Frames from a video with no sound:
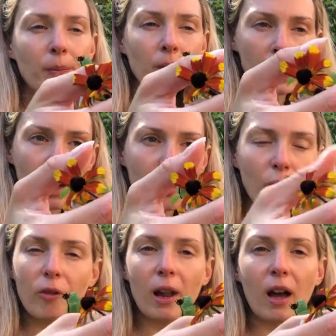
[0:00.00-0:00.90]

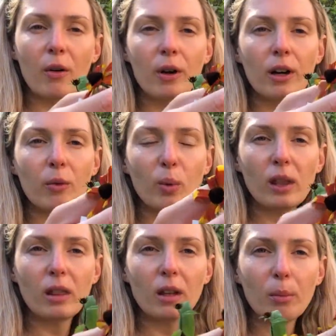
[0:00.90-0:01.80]
yellow flower
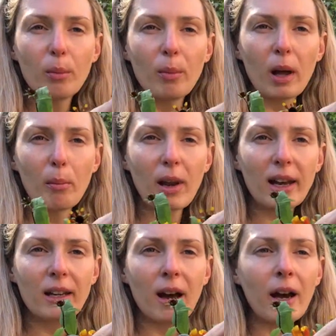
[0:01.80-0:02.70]
with the
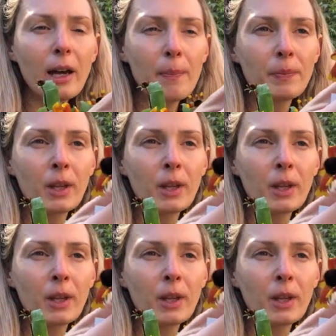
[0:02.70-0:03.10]
black eye,